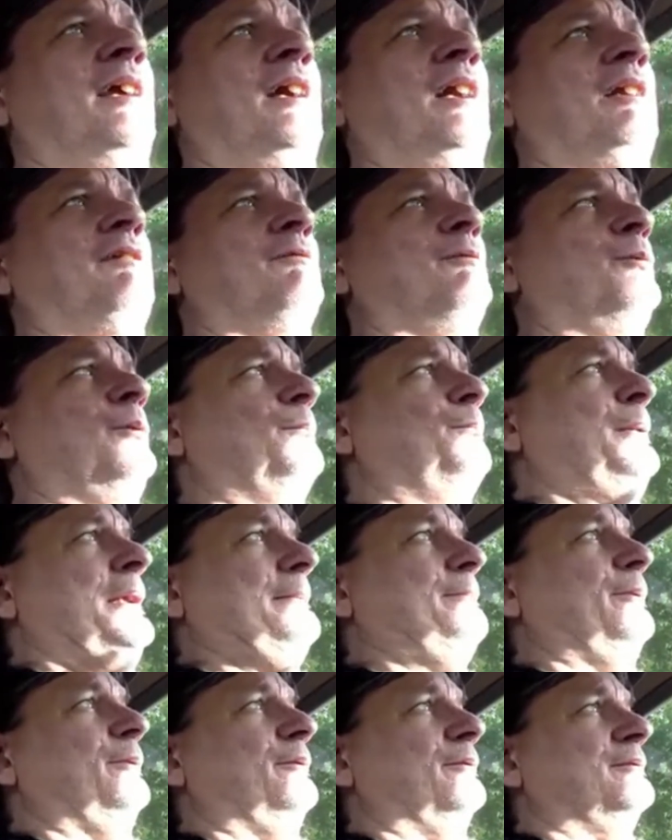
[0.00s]
of when
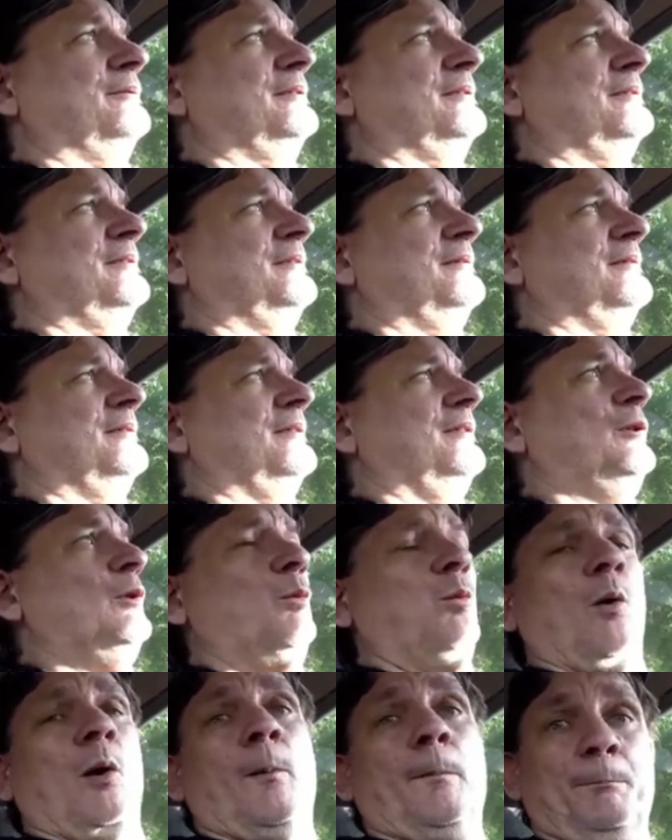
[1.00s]
people... You
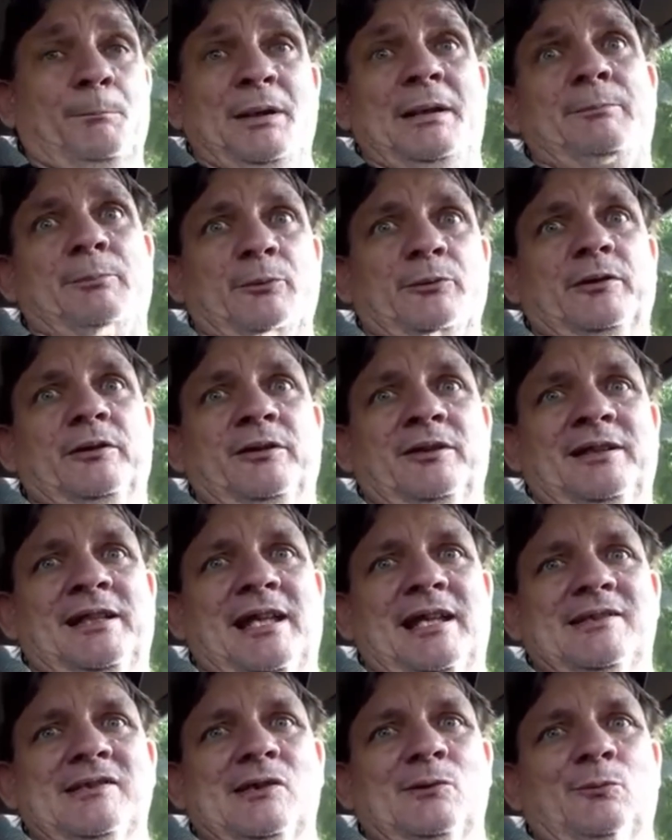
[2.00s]
want people to look
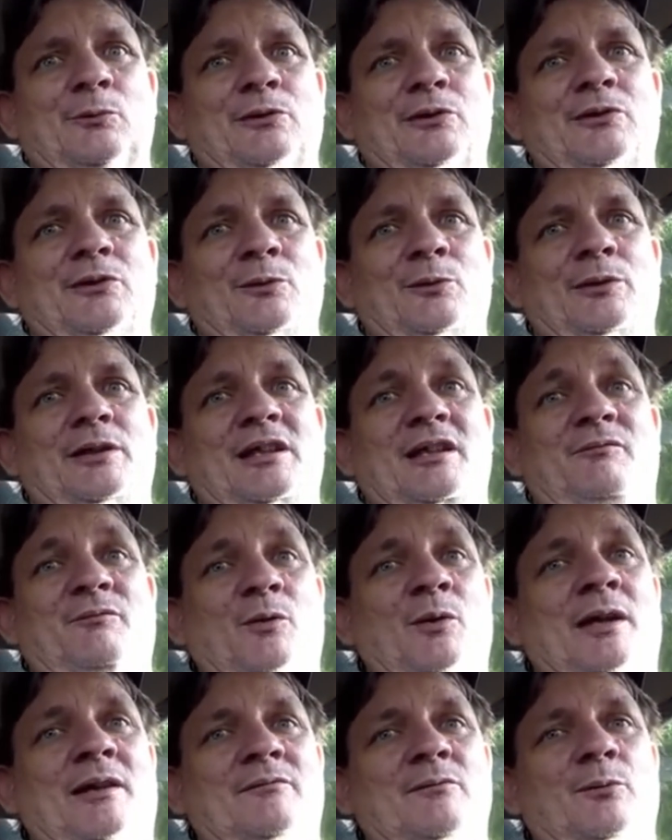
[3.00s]
at you when you do it if
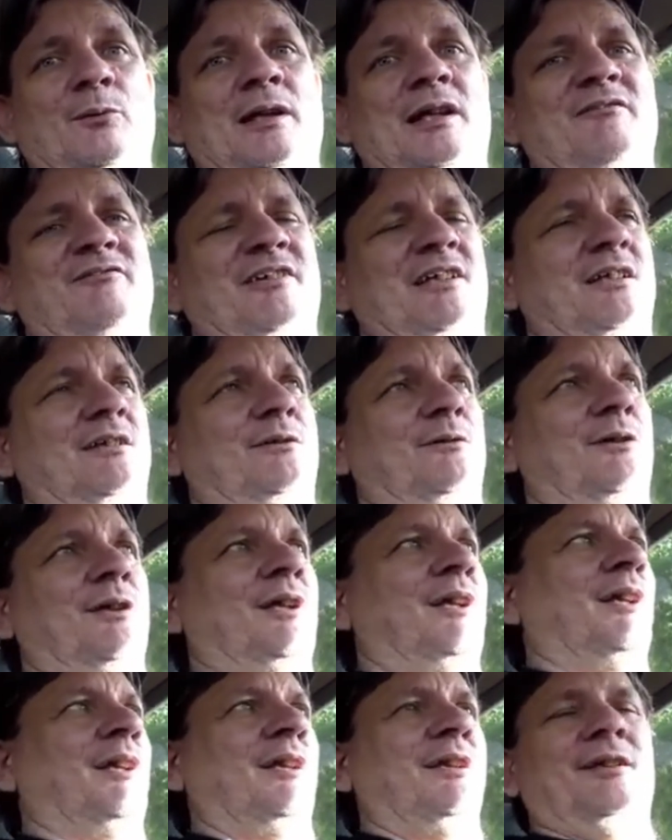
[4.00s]
you have the right vehicle.
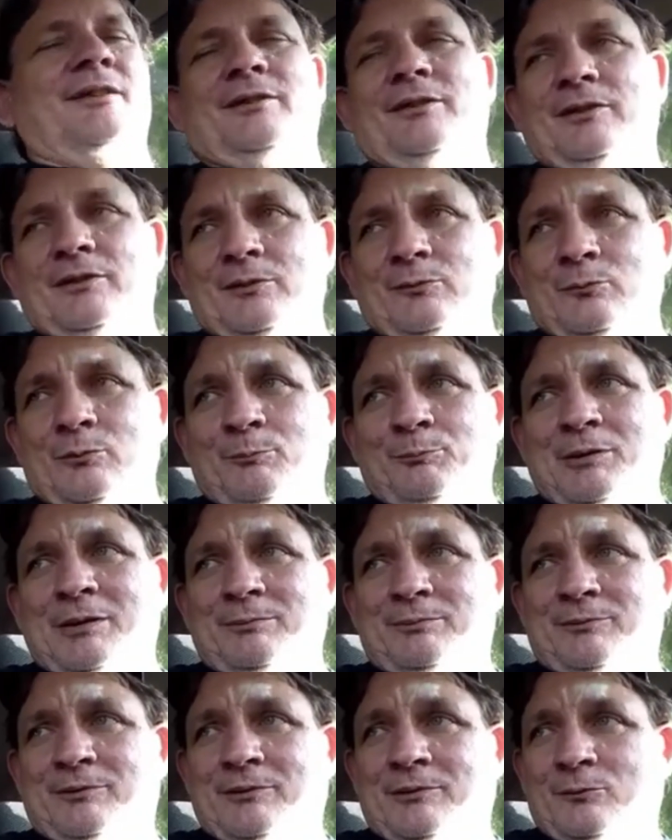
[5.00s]
You know, you don't want
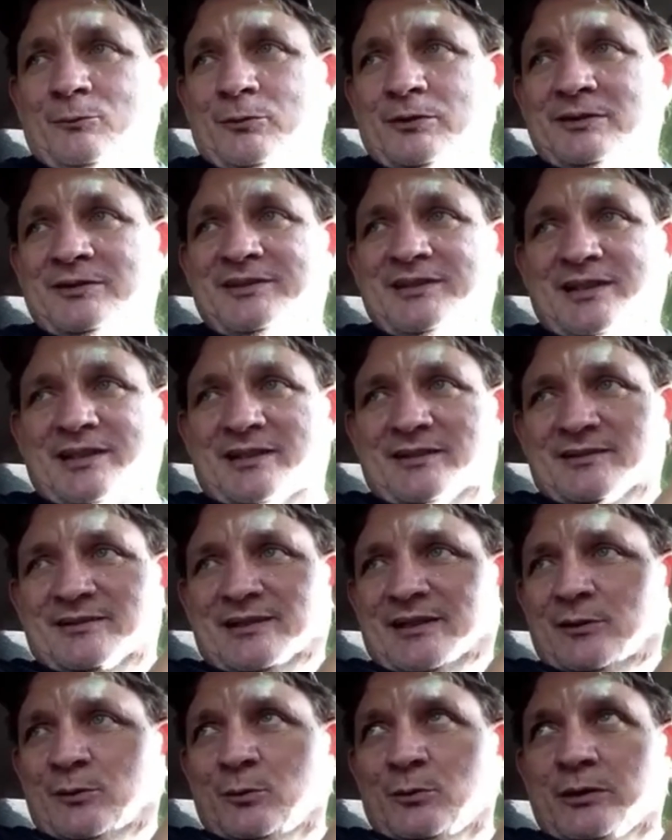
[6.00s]
people, you don't want to sit here and
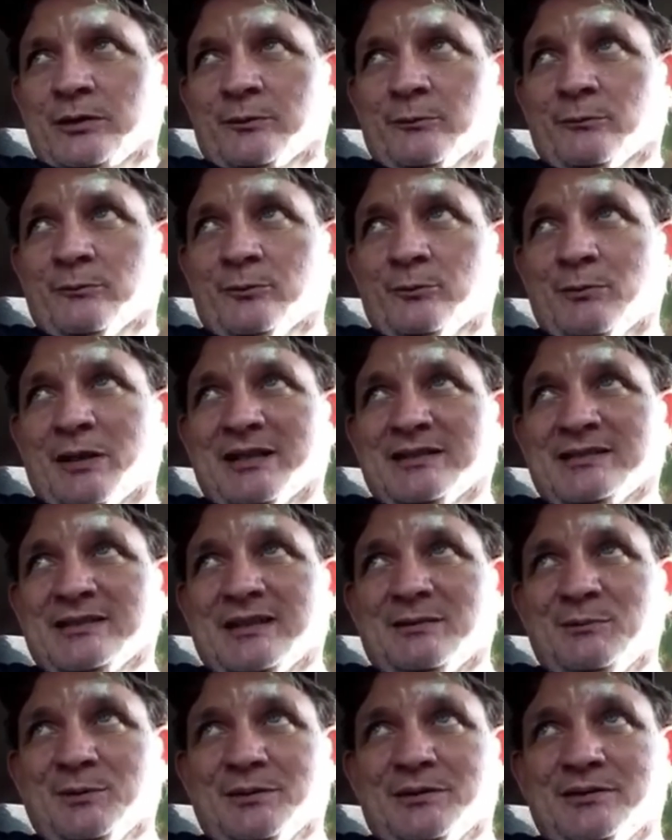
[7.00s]
say, oh, I don't want nobody to
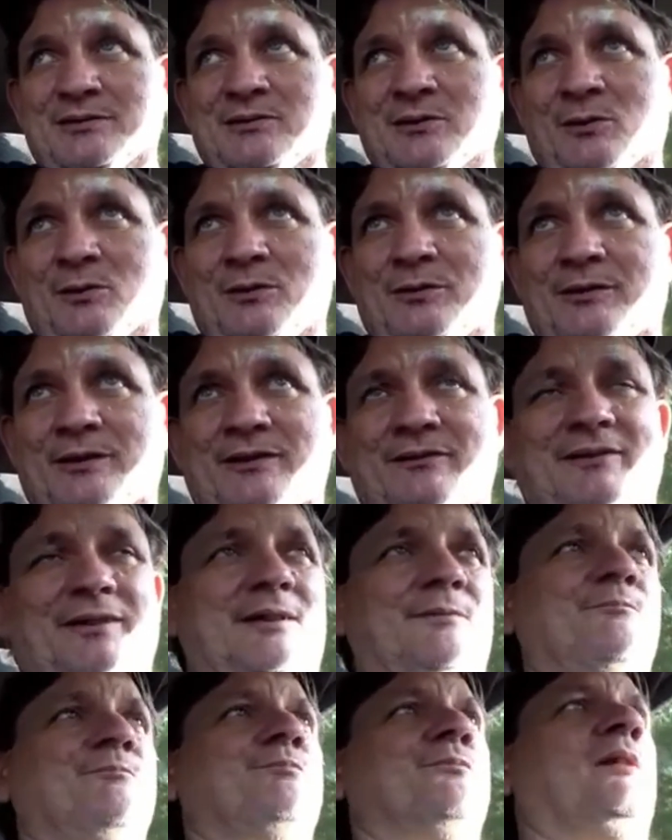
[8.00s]
see me in this car or
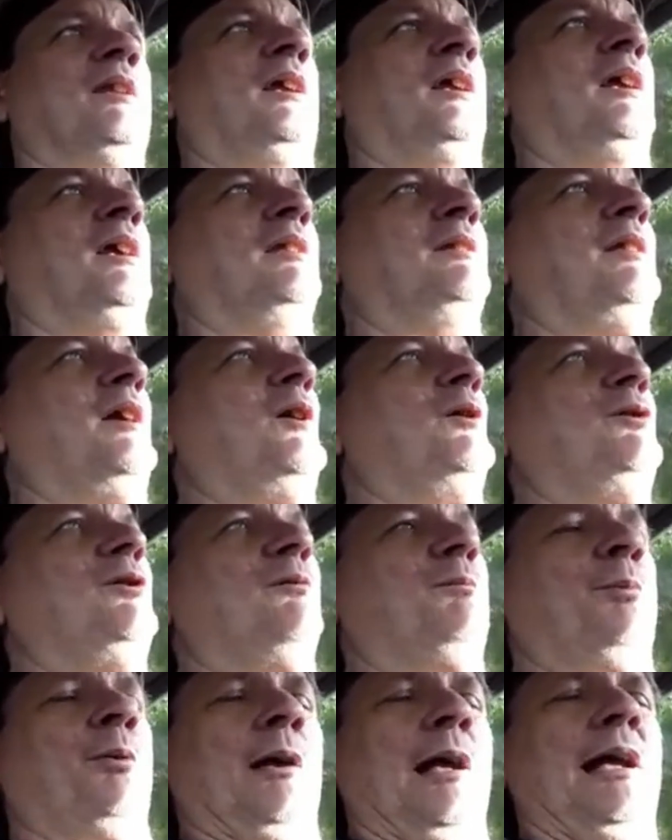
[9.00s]
anything. No,
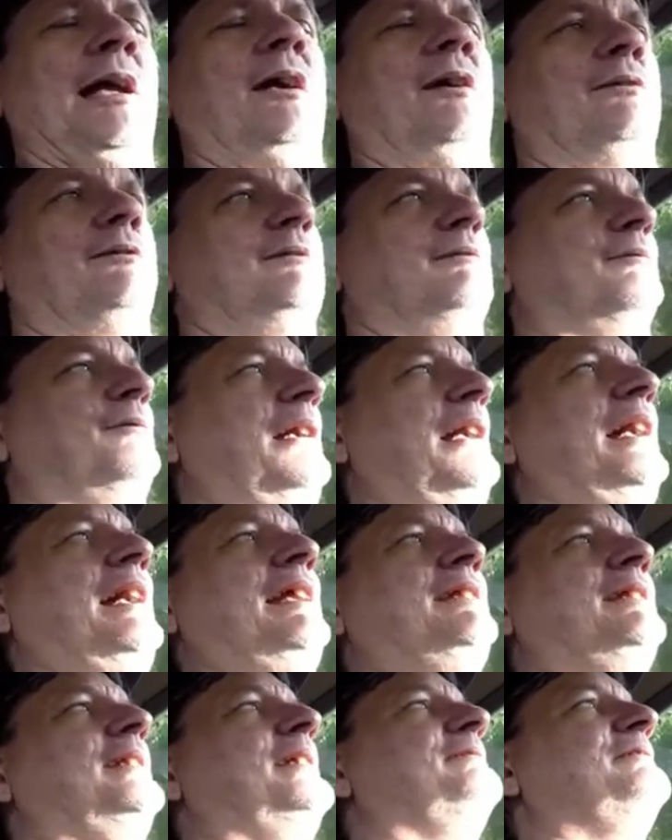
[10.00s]
you're proud, you're
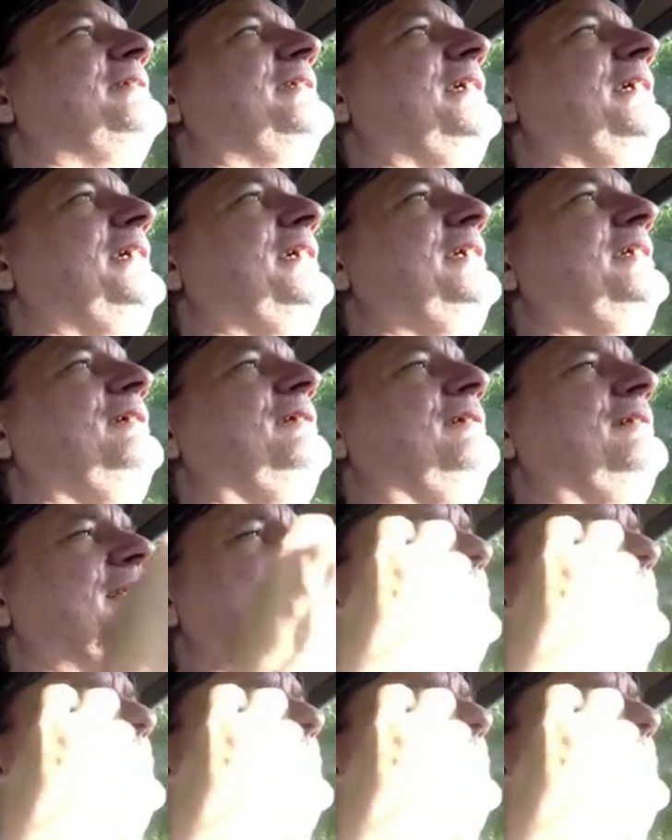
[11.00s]
riding and everything, the